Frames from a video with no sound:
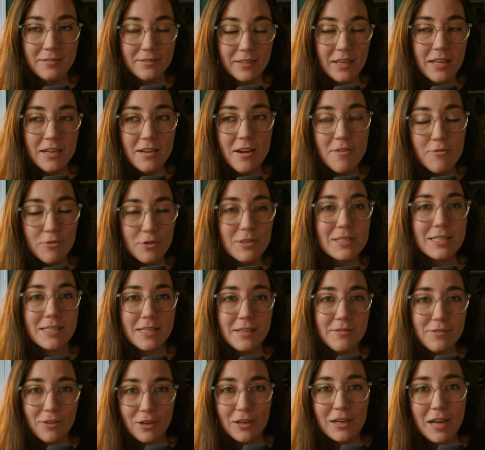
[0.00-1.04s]
enough
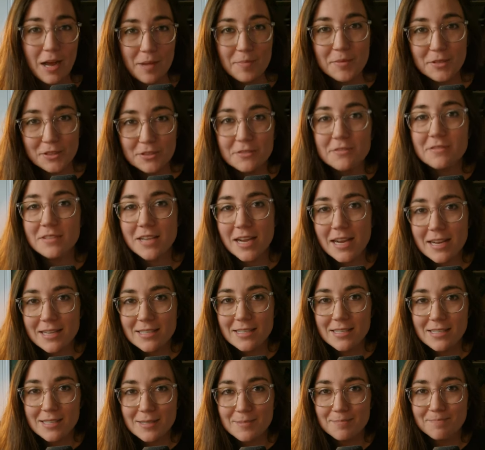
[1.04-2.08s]
whiskey for a couple of
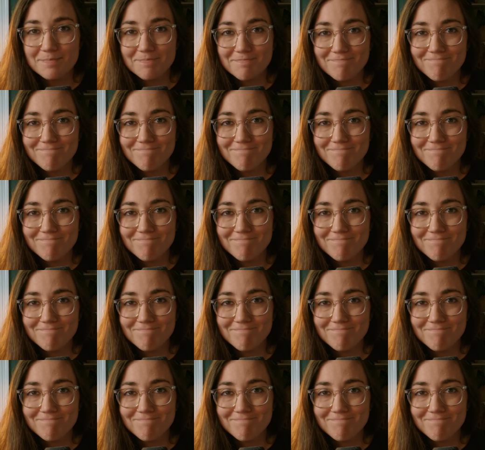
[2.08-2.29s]
days.